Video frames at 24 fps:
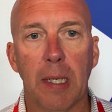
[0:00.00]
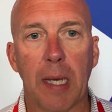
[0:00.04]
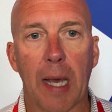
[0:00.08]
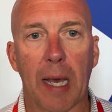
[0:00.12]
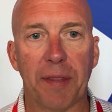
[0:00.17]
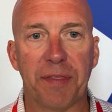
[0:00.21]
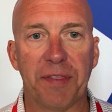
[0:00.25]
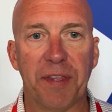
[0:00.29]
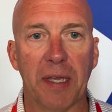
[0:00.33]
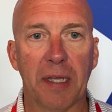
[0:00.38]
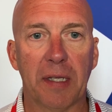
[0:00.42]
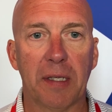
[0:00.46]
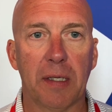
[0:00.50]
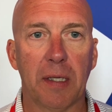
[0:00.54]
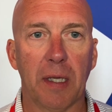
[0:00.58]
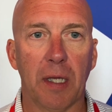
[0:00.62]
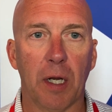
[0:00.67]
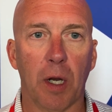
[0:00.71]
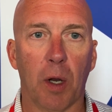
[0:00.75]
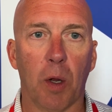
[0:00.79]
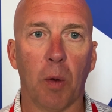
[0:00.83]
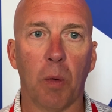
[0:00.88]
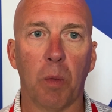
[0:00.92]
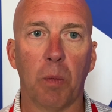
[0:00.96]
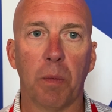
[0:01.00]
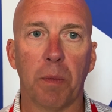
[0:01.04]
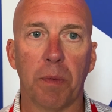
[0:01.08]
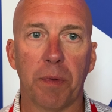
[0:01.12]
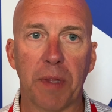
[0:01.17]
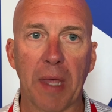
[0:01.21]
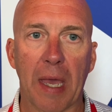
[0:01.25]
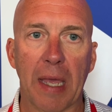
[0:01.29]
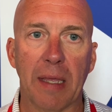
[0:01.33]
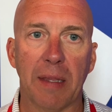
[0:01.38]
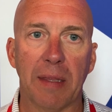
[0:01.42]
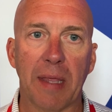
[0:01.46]
I think,
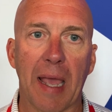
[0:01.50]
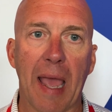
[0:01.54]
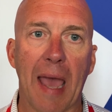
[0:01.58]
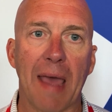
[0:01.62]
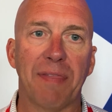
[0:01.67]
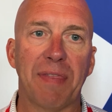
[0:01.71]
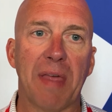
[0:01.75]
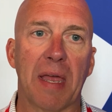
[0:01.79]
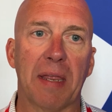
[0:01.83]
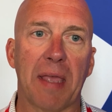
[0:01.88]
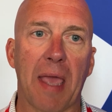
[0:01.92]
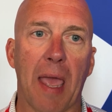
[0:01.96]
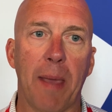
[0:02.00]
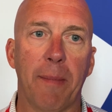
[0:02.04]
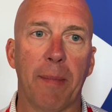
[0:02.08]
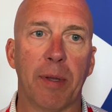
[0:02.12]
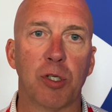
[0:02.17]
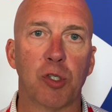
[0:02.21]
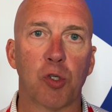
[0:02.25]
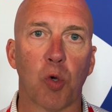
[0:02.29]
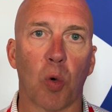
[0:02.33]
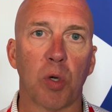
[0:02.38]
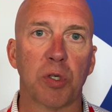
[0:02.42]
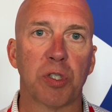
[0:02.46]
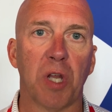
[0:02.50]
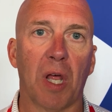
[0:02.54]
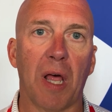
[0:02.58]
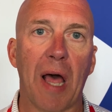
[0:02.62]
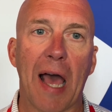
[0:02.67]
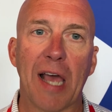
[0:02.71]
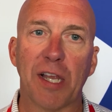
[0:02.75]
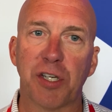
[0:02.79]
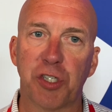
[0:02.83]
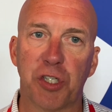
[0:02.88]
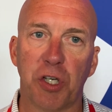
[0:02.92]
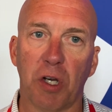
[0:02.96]
they had that game at Georgia
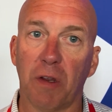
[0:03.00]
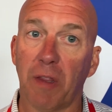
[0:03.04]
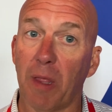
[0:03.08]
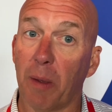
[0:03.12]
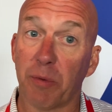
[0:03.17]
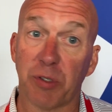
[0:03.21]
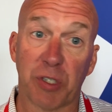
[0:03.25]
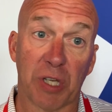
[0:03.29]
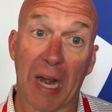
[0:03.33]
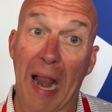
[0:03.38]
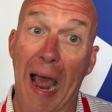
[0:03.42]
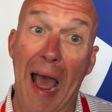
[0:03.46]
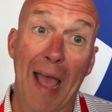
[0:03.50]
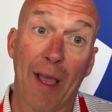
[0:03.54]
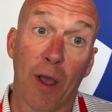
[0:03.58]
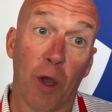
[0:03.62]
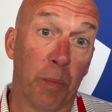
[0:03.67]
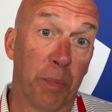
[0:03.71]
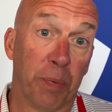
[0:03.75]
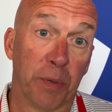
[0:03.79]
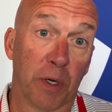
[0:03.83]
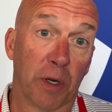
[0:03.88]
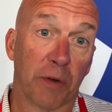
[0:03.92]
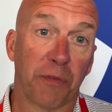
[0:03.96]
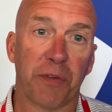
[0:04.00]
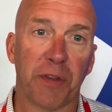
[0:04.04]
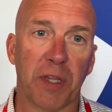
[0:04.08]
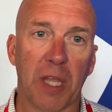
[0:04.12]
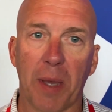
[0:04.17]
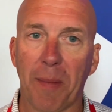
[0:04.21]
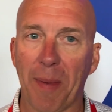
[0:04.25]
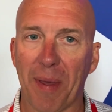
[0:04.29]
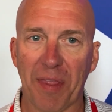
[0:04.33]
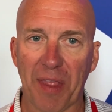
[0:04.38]
last year that was an eye-opener for them.